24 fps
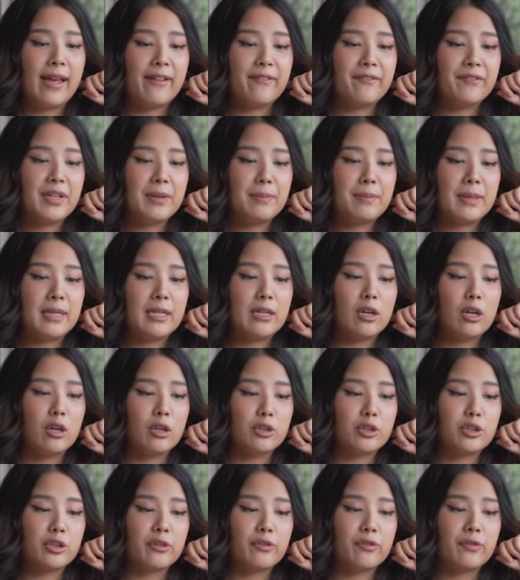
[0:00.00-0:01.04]
MVP
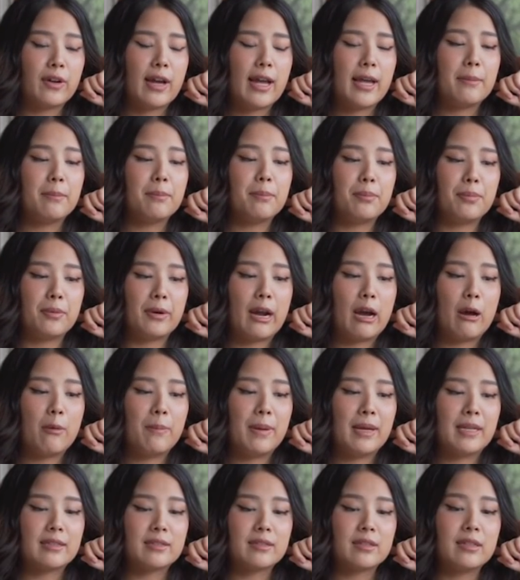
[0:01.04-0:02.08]
Ultra Fine Brow
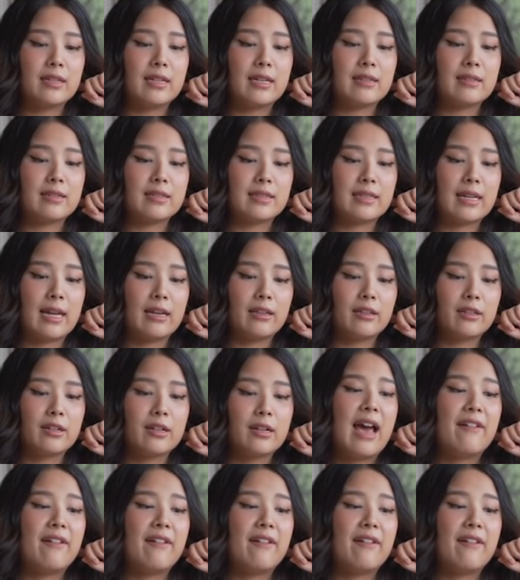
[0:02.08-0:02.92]
Pencil and Styler.